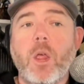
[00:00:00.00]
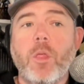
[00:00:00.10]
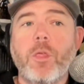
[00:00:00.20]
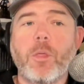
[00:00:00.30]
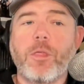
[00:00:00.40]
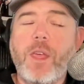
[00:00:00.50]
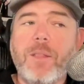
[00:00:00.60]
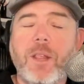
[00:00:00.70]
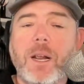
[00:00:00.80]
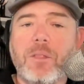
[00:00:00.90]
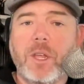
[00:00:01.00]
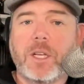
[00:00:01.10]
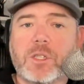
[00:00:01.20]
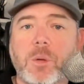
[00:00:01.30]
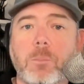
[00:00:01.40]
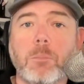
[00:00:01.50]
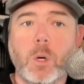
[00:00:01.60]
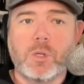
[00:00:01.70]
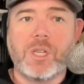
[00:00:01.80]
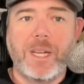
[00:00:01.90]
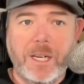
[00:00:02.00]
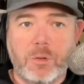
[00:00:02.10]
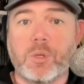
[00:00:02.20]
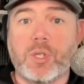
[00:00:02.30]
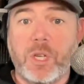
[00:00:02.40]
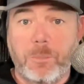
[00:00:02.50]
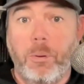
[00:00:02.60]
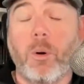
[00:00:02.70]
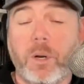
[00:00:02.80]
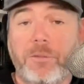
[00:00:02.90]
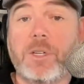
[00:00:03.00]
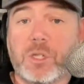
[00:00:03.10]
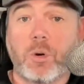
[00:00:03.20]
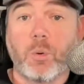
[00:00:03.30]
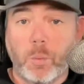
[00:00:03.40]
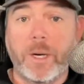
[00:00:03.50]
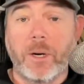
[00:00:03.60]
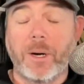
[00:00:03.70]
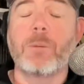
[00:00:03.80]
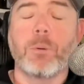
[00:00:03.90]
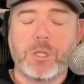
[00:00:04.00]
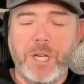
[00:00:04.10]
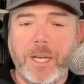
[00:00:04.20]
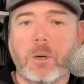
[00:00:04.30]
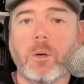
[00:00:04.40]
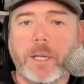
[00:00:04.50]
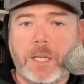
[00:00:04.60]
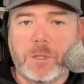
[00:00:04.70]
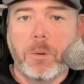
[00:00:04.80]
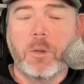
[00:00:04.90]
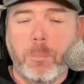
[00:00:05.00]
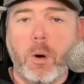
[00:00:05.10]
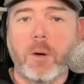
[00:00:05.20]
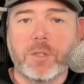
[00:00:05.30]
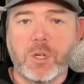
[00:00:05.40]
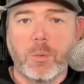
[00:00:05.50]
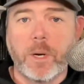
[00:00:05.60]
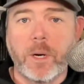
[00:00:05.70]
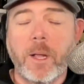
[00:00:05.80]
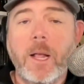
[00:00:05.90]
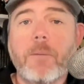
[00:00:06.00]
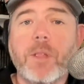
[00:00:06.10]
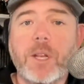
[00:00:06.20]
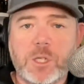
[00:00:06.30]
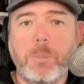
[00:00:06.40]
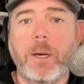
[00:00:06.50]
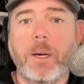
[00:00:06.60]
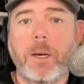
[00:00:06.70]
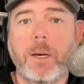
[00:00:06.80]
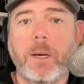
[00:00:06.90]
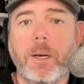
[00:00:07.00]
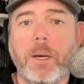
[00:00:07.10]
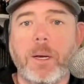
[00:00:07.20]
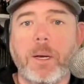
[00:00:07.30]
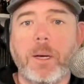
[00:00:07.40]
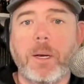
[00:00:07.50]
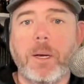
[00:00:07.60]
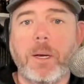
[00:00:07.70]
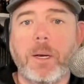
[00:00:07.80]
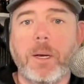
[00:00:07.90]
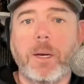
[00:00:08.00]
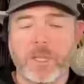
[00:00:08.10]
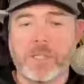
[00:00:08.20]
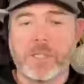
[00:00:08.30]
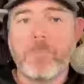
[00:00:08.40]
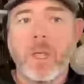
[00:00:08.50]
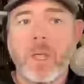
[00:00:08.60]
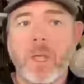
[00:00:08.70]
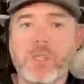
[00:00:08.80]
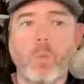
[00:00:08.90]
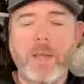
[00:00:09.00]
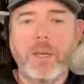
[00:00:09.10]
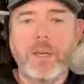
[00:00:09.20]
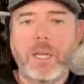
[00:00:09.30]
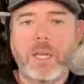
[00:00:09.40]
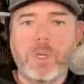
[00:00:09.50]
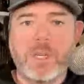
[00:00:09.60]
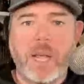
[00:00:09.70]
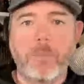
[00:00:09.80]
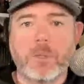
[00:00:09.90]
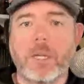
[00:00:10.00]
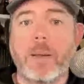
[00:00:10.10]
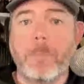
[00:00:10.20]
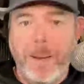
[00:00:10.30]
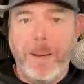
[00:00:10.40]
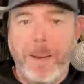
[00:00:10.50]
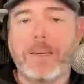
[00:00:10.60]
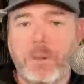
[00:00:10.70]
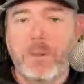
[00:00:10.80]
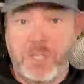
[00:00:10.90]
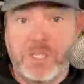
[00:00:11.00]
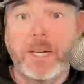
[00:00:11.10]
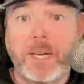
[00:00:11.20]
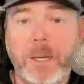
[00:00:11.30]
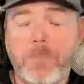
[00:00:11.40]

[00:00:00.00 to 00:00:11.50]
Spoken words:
The thing that I think is the most interesting part of his career, and particularly the part of his career that he spent here in Los Angeles, is the way that he was able to impact the city,